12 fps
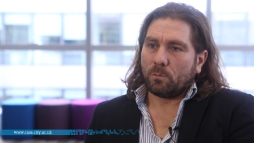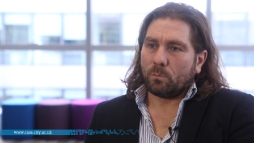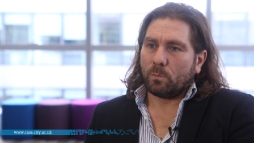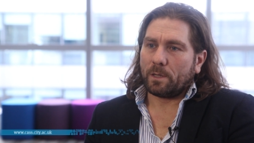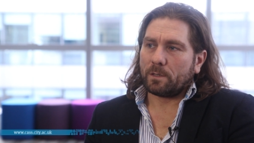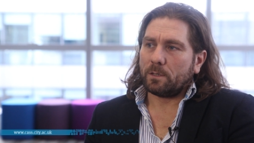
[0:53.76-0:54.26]

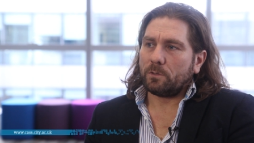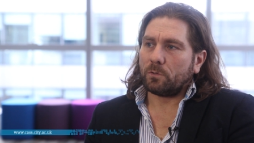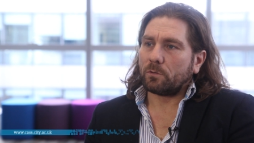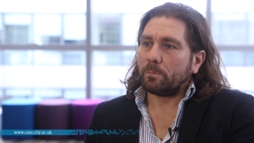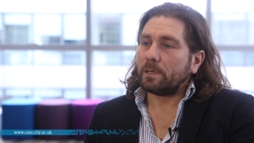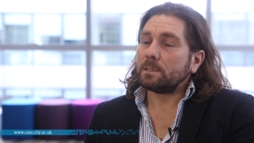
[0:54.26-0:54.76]
whether
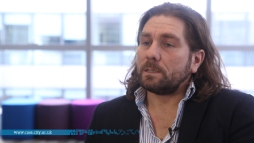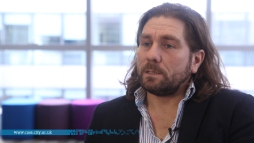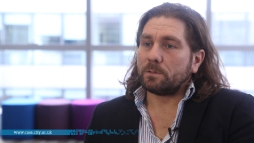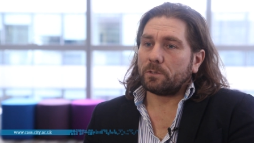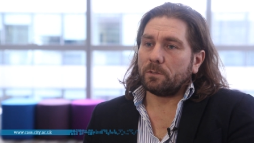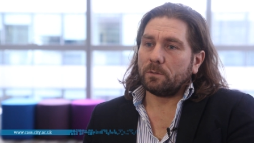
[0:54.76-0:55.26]
your ability
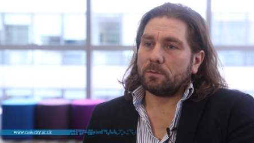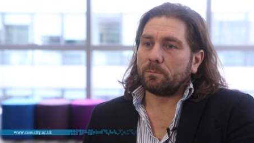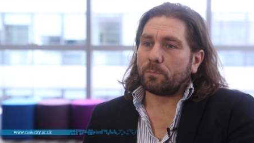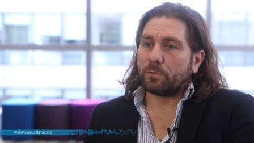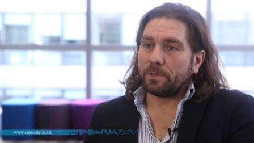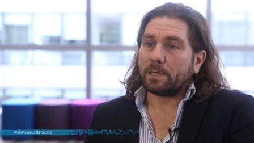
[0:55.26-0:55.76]
to
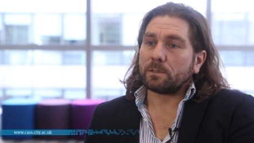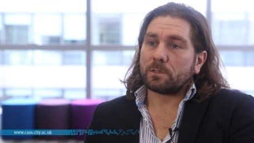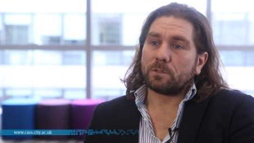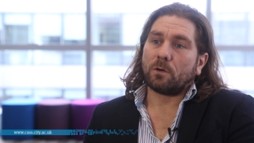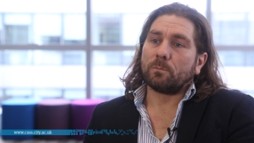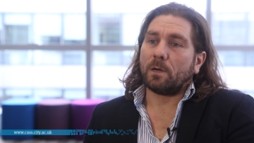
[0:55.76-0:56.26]
predict
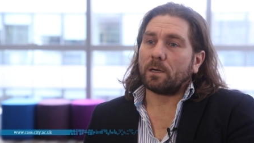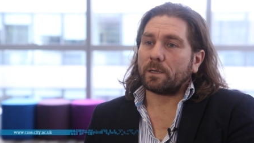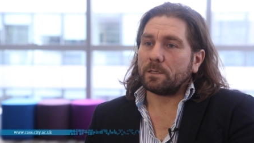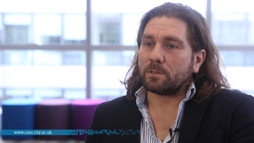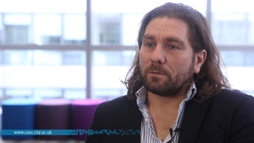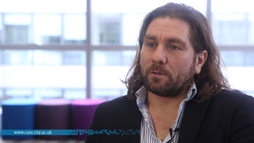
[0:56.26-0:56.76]
stock
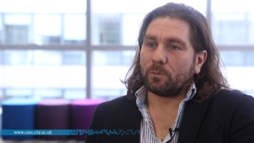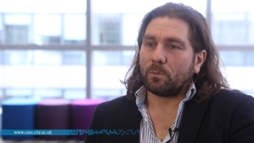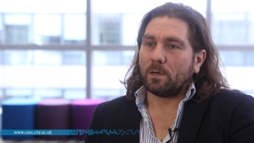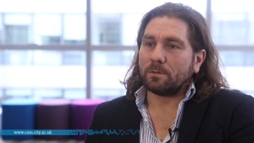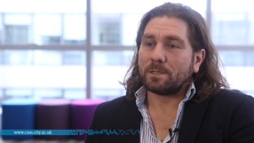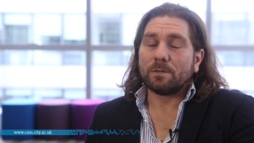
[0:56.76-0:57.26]
markets around the
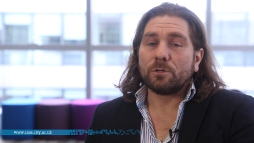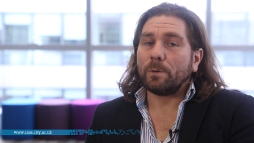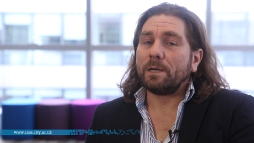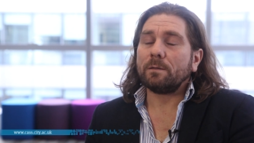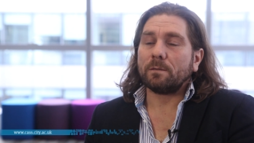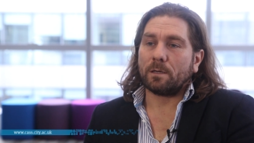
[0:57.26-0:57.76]
world tells you
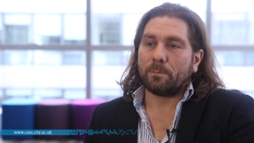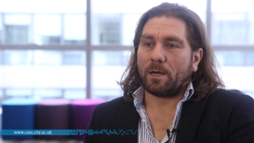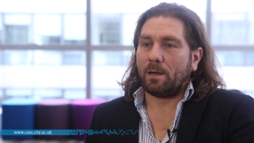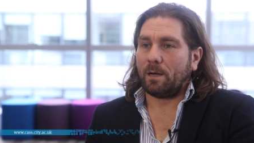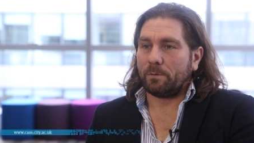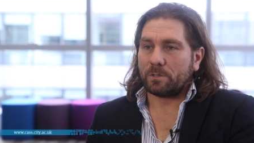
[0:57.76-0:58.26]
anything
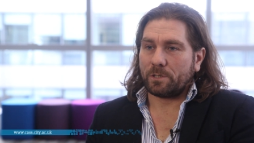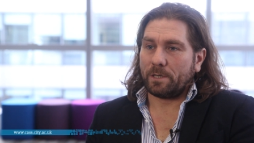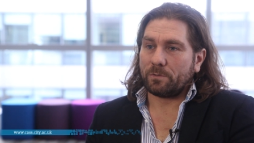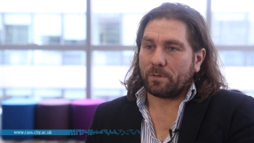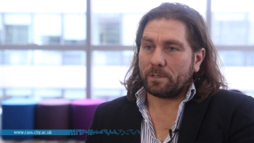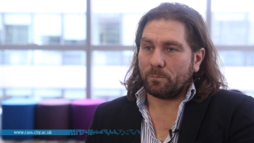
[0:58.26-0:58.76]
about how
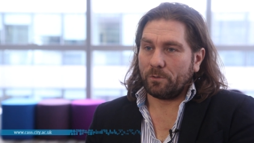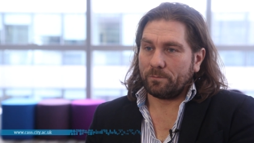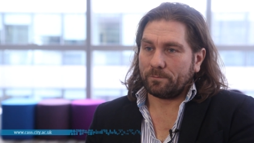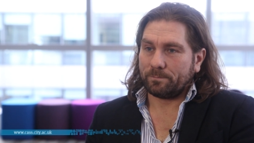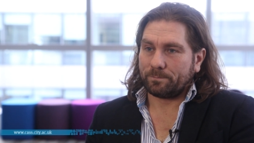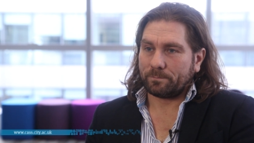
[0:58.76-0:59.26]
exchange rates move.
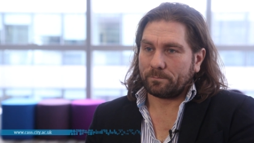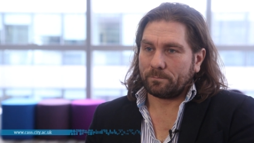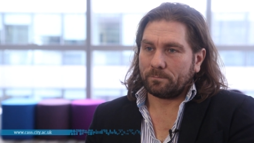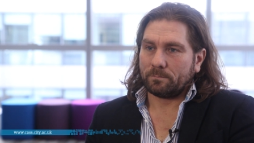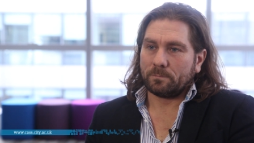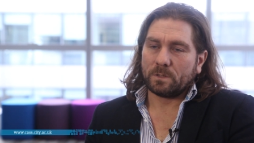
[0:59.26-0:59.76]

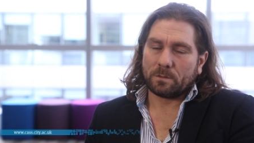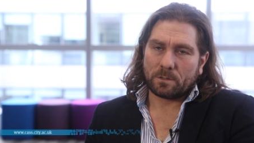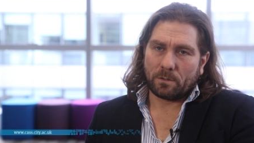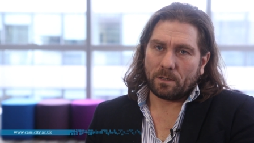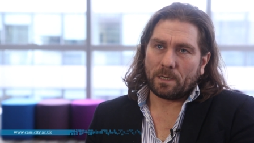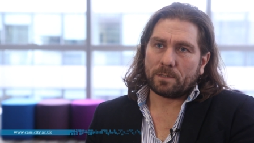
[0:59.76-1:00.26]

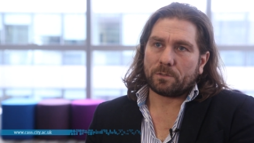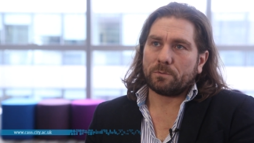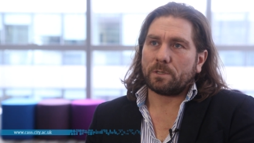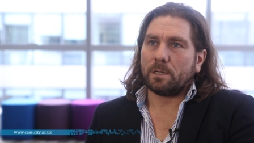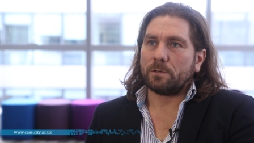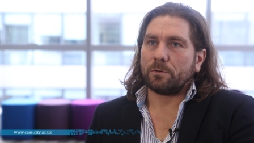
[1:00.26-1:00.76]
So as you
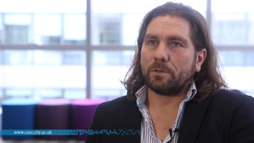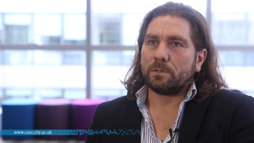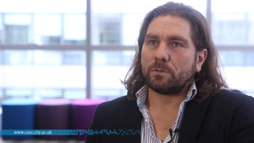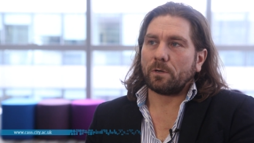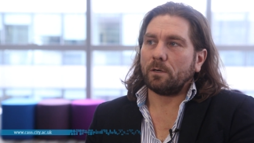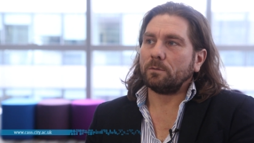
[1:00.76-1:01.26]
said in your
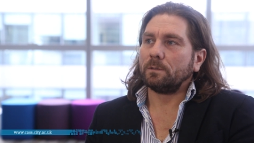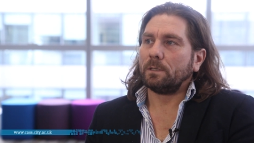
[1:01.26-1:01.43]
intro,